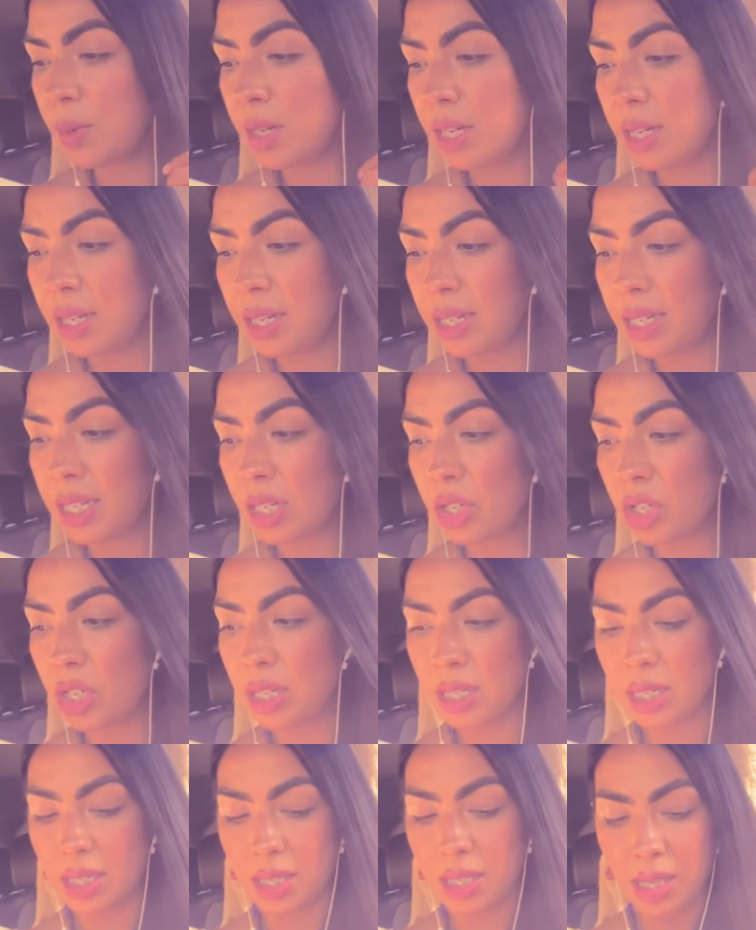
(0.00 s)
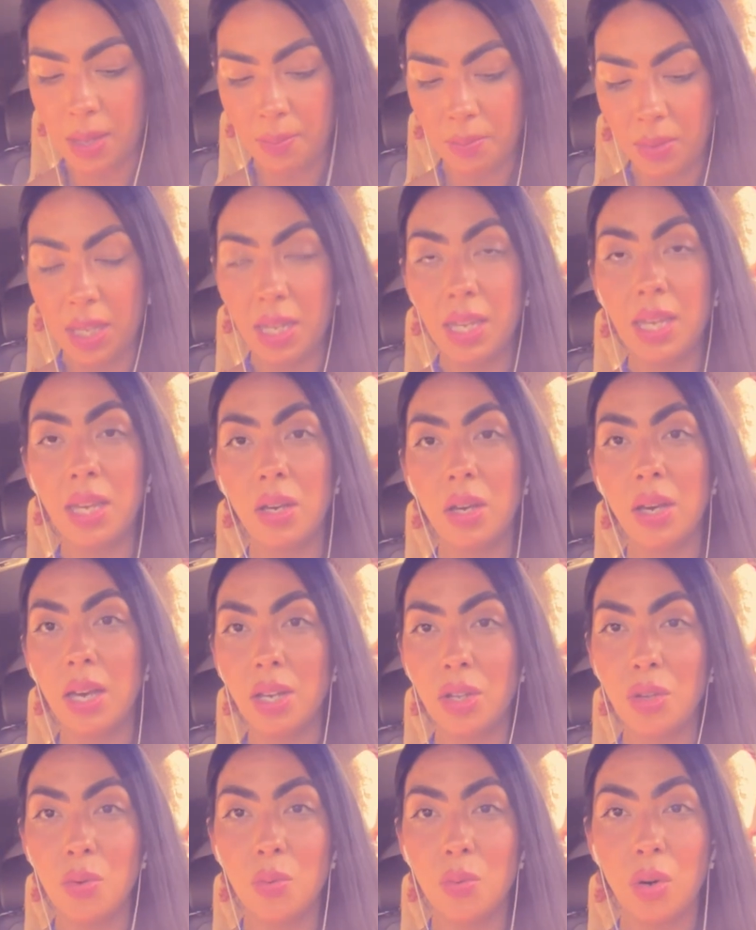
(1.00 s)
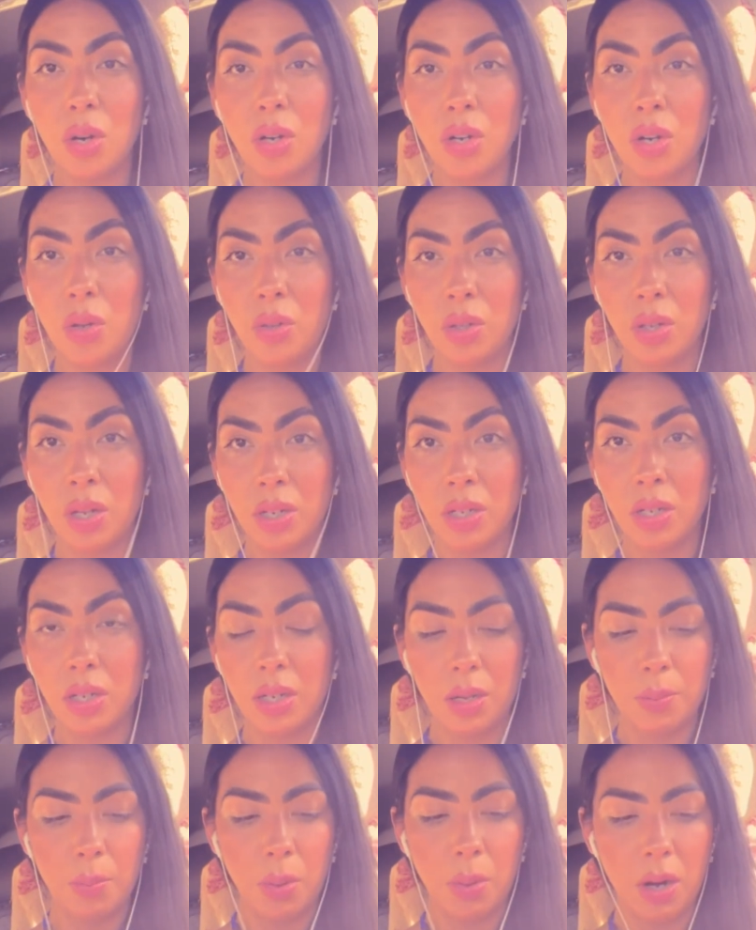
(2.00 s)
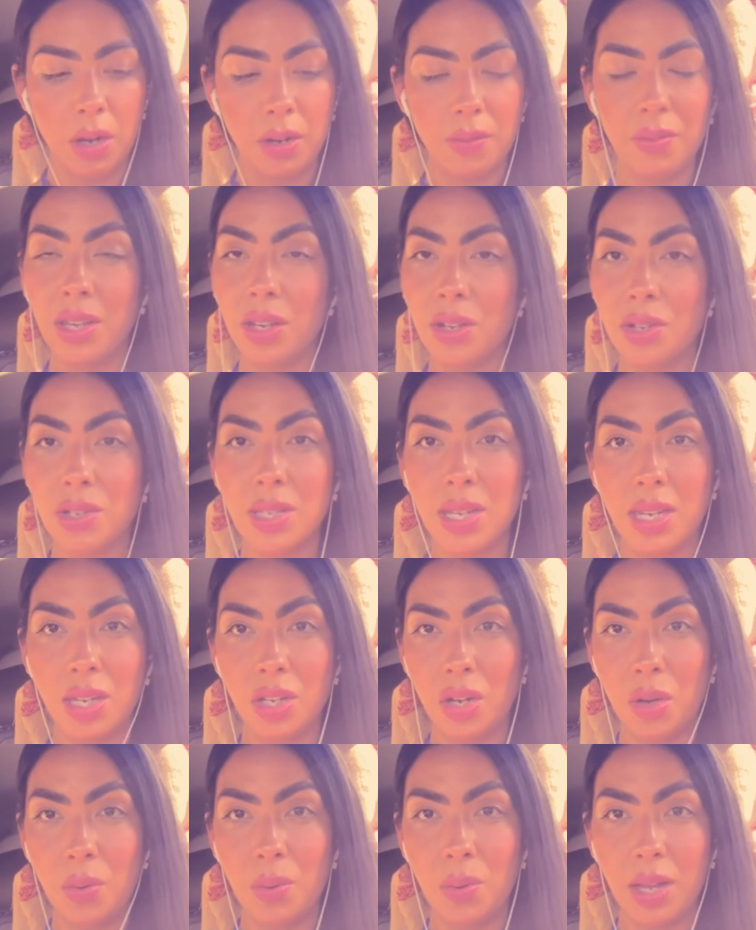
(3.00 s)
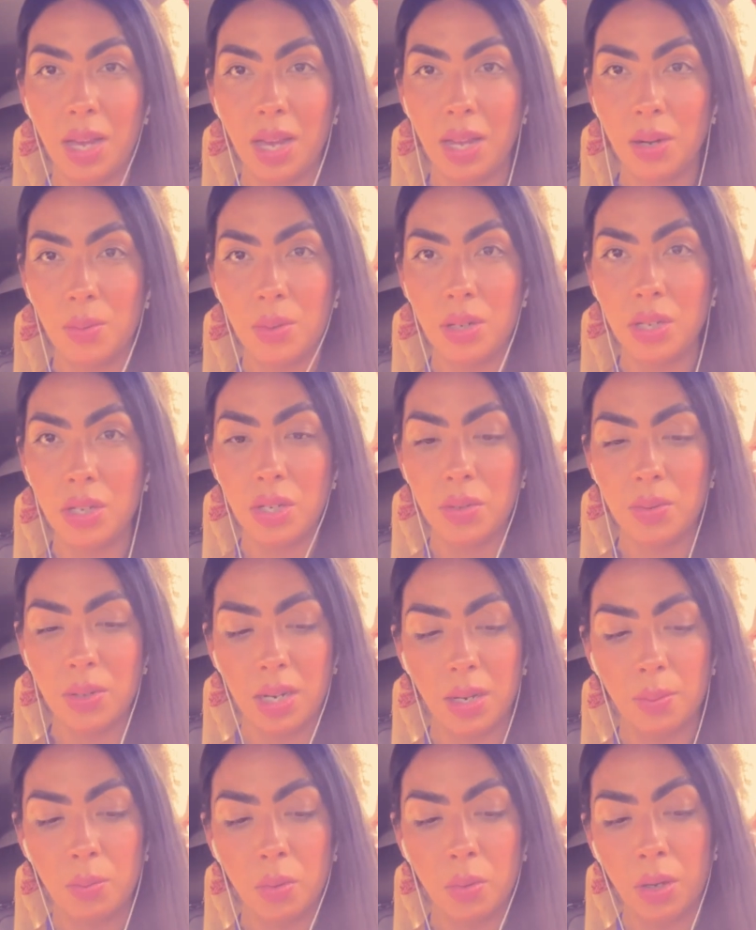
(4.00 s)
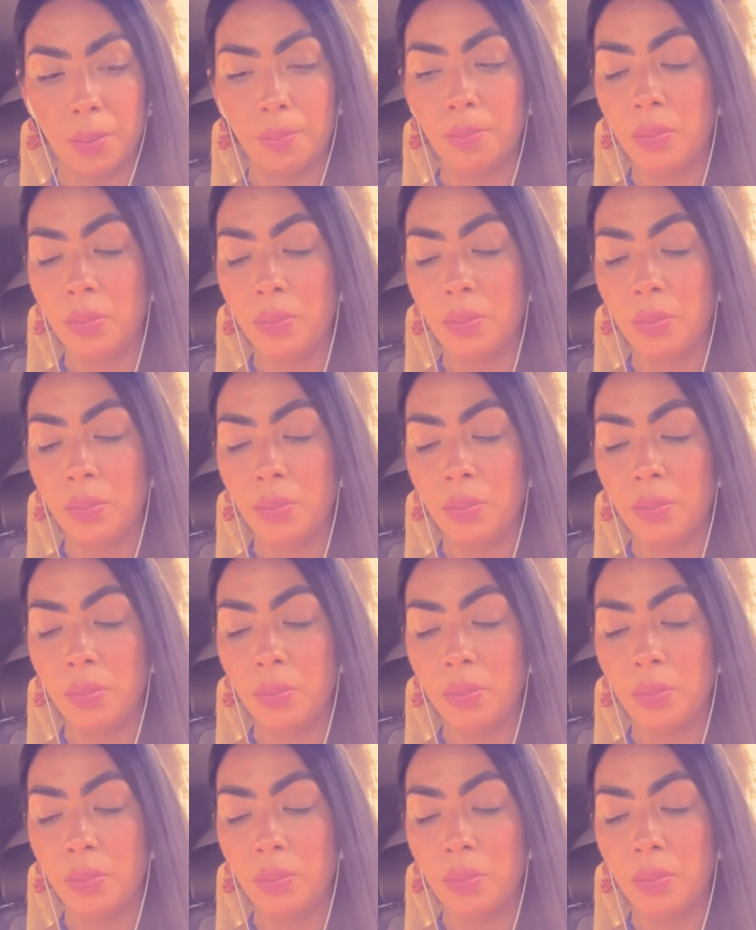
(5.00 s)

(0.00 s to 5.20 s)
an addiction to something here and you are no longer a part of it. You're saying, you know what? I don't want to do it anymore.